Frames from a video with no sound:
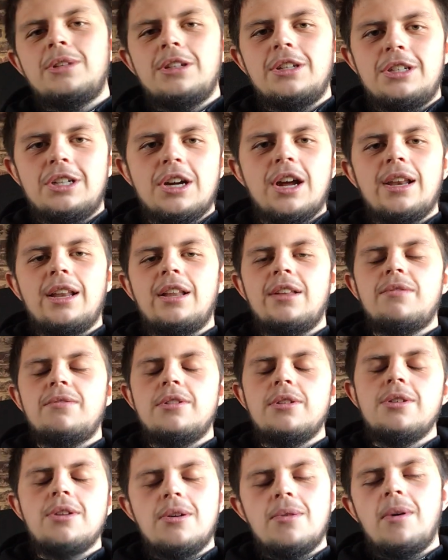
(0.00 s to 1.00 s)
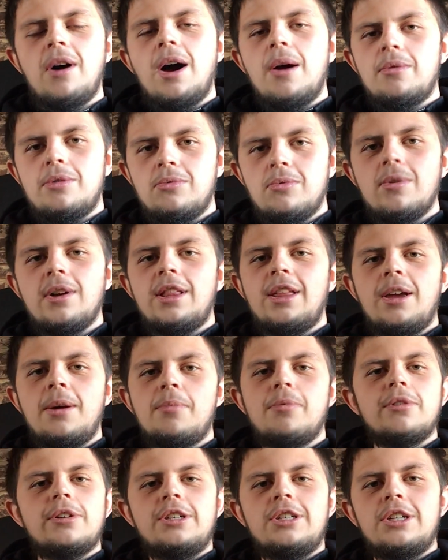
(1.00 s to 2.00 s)
to the channel if you're new. I would really
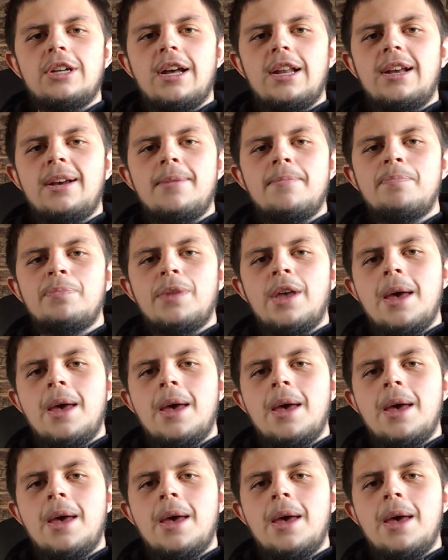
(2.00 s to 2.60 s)
appreciate it.